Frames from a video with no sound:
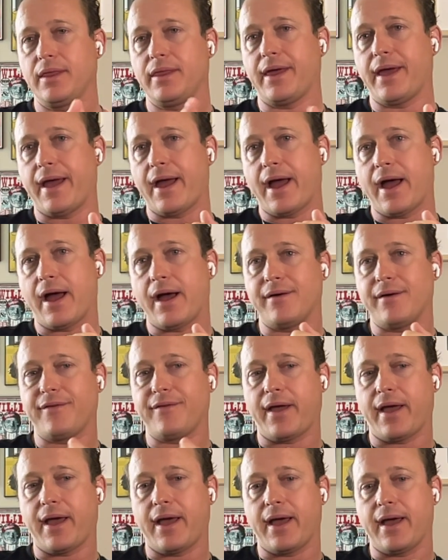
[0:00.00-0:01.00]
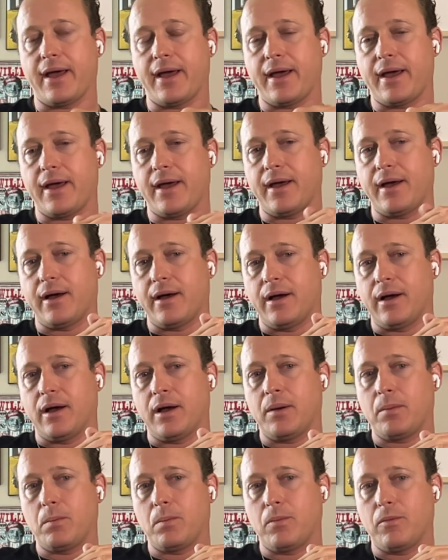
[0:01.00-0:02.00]
They have
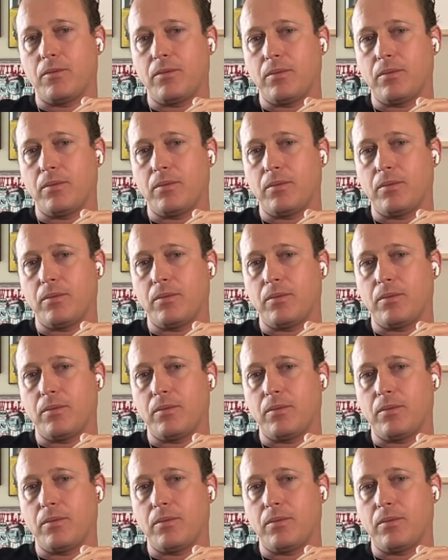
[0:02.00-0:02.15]
a